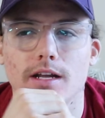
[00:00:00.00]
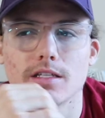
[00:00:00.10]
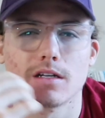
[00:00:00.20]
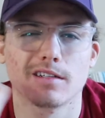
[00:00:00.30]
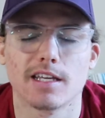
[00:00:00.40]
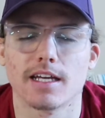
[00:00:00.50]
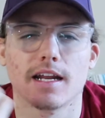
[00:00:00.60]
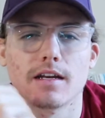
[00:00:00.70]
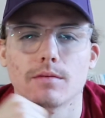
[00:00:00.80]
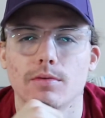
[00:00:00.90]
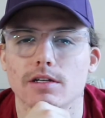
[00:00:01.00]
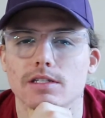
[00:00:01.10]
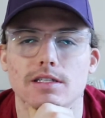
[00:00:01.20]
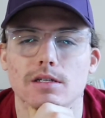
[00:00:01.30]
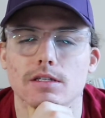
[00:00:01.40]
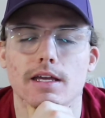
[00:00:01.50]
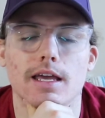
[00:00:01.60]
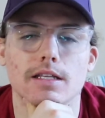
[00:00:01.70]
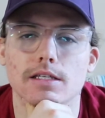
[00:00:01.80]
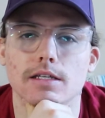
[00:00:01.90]
I started taking antidepressants, I was like
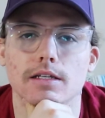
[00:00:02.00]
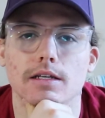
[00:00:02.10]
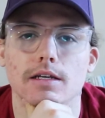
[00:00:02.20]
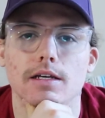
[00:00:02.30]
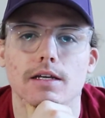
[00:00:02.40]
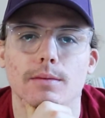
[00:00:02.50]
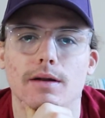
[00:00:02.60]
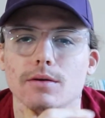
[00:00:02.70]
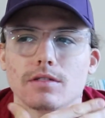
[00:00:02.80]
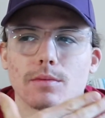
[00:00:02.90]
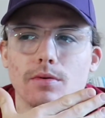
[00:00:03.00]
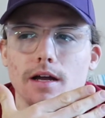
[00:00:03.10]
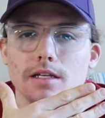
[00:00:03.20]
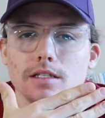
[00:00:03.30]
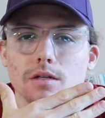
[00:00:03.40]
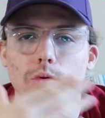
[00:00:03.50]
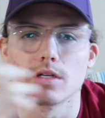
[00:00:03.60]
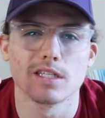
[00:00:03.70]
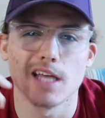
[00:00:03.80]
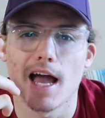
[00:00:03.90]
18, but I was depressed or
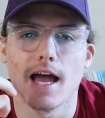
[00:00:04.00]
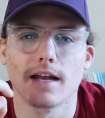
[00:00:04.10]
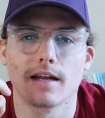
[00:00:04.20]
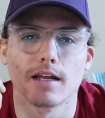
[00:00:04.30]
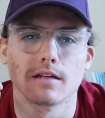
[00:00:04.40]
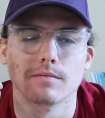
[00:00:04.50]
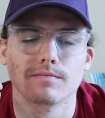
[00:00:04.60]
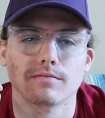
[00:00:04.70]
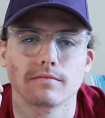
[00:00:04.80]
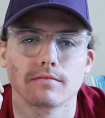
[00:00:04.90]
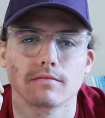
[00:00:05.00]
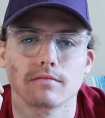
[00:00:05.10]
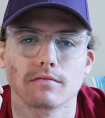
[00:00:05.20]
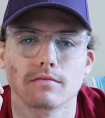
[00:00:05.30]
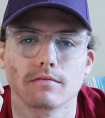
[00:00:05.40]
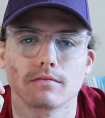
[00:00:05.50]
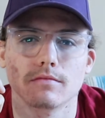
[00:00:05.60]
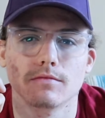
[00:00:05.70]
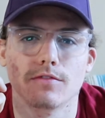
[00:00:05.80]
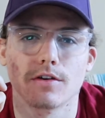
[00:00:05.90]
sad and
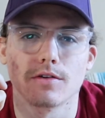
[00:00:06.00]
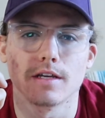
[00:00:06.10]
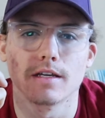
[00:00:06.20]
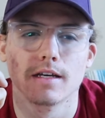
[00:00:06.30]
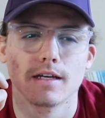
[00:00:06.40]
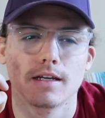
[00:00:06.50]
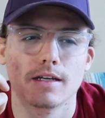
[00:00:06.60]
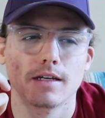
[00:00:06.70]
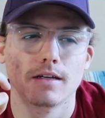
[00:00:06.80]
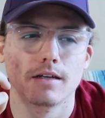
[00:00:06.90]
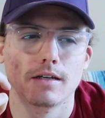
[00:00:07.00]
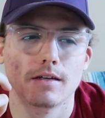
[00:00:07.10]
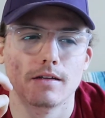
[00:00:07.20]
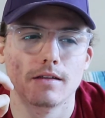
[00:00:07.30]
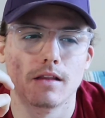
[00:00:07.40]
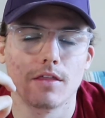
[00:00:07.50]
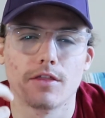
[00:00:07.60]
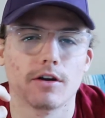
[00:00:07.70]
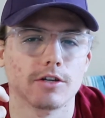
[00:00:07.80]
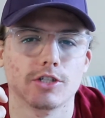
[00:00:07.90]
very
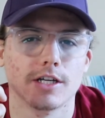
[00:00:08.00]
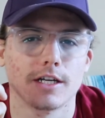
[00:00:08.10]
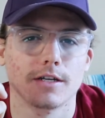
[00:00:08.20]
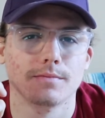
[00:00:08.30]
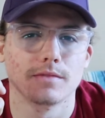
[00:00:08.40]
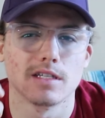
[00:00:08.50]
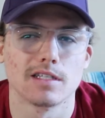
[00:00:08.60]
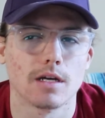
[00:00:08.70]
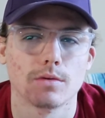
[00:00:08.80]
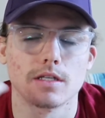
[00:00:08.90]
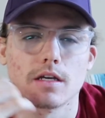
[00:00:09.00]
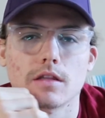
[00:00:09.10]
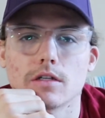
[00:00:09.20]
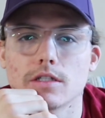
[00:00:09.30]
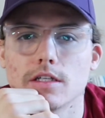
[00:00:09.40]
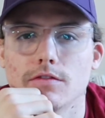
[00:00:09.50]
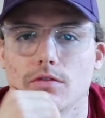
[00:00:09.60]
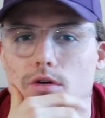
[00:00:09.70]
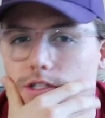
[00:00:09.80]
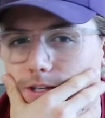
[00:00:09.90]
lethargic since I was like 13,
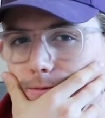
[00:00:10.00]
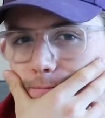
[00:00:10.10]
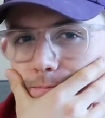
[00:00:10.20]
14,